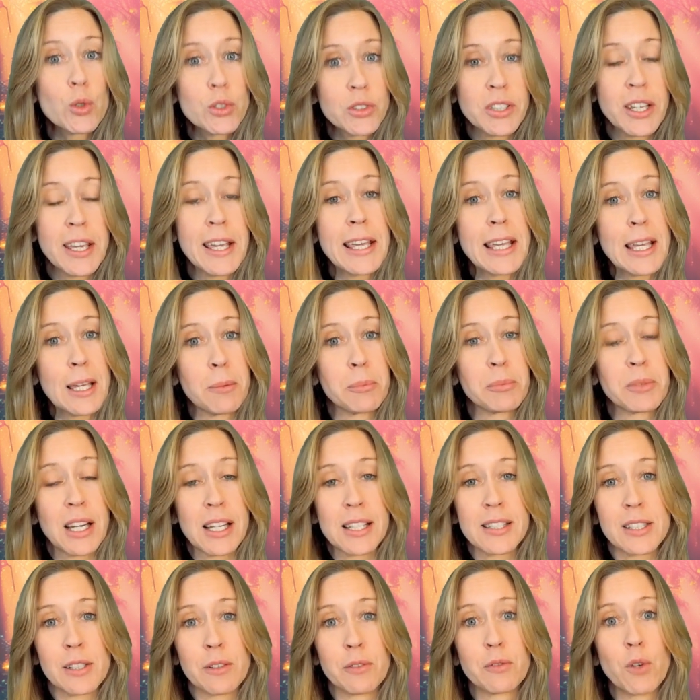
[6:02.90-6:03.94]
team
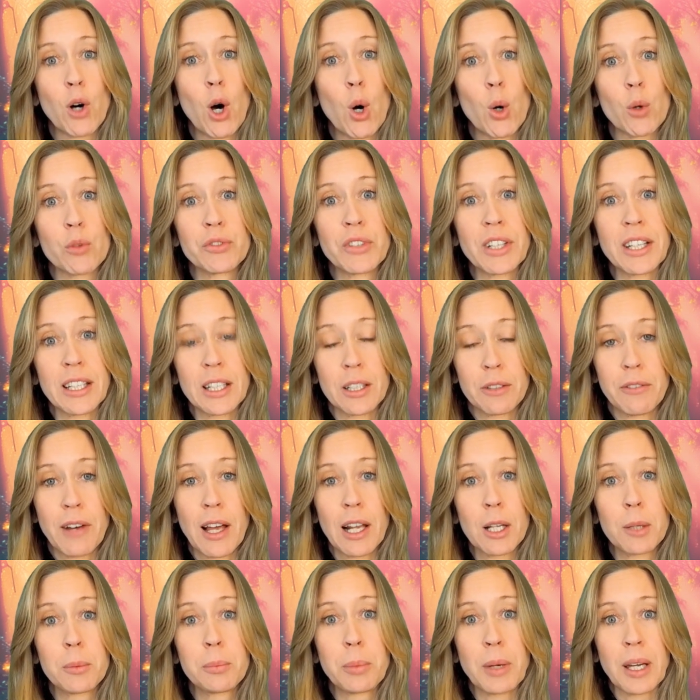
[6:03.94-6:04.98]
that's involved in
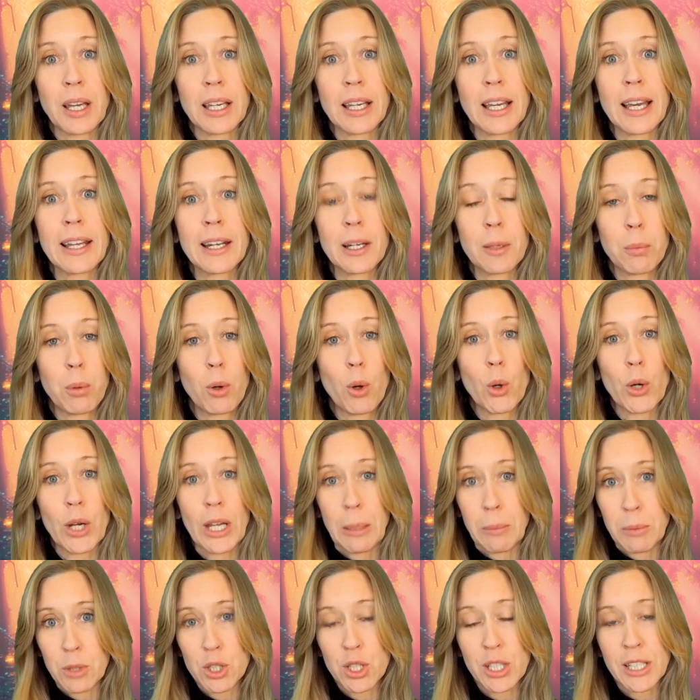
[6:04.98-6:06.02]
developing and deploying
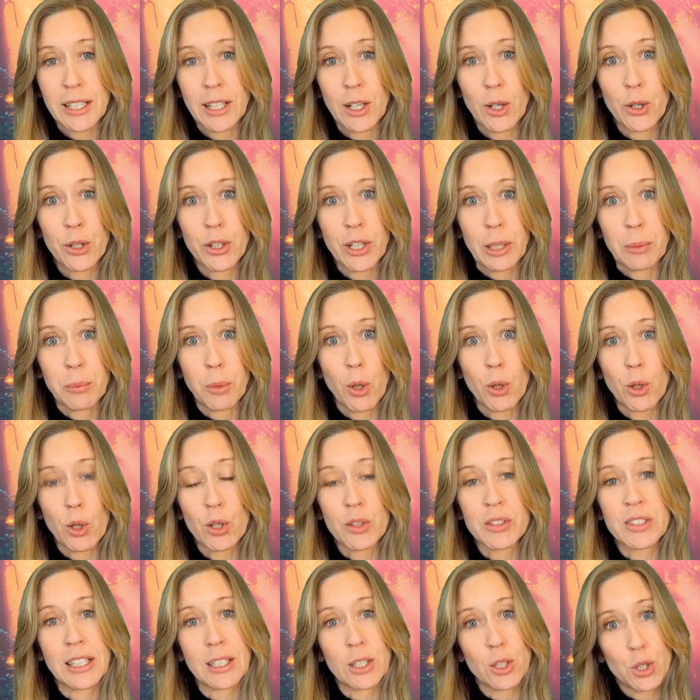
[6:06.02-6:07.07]
machine learning
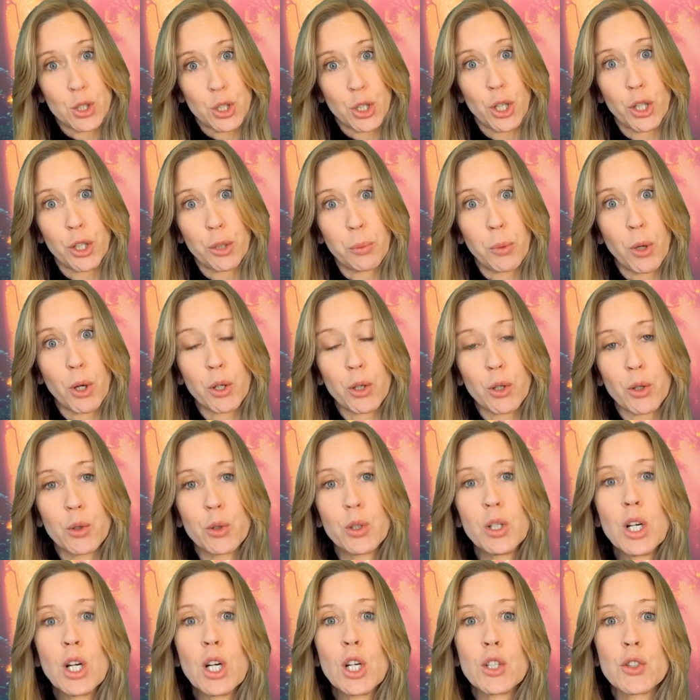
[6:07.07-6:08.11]
models and a churn model.
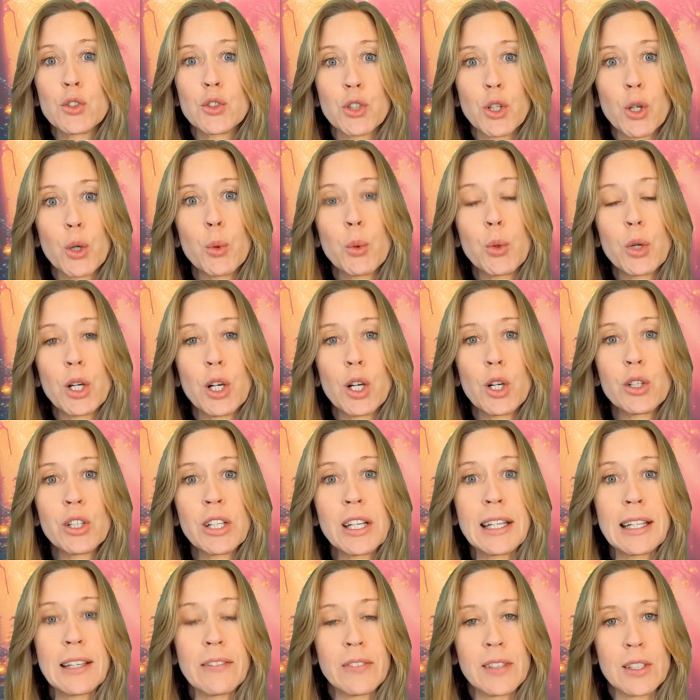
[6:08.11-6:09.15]
So, looking
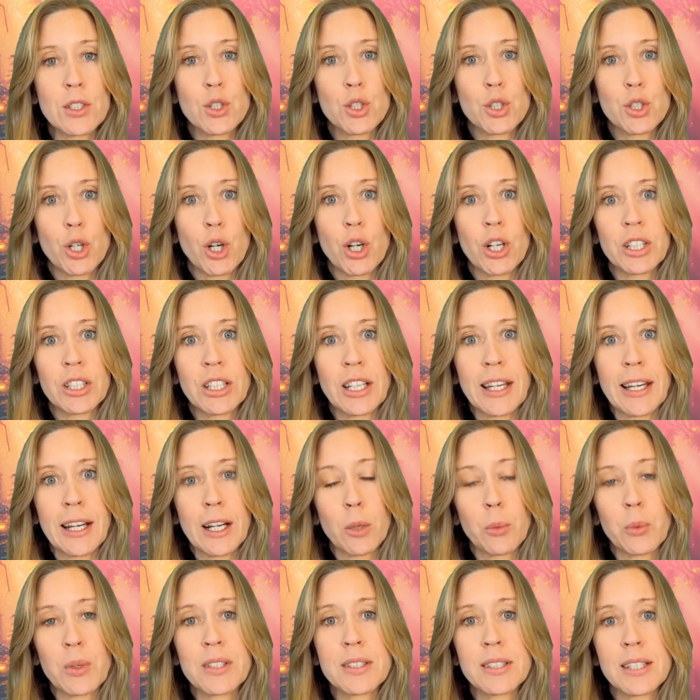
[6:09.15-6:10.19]
at this chart here,
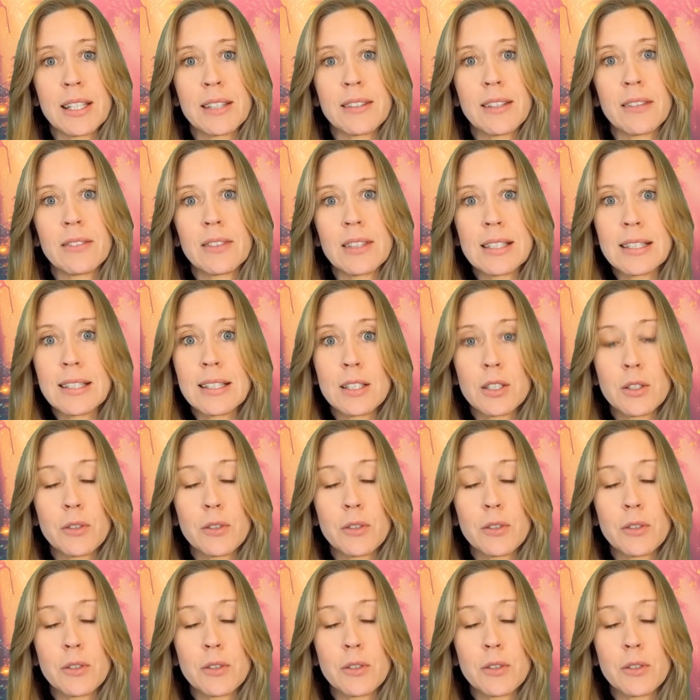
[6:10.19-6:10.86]
we see that this is a